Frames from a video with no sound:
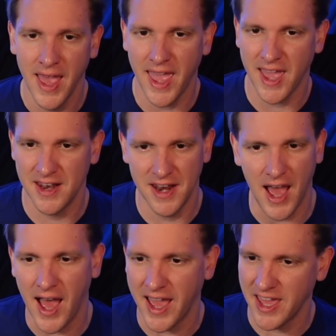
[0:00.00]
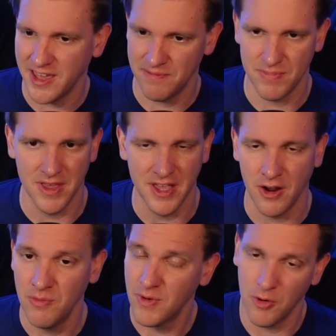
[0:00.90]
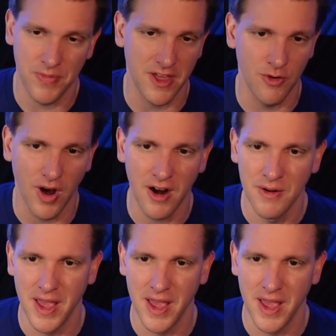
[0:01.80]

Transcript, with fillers: And I, you know, hope that you are.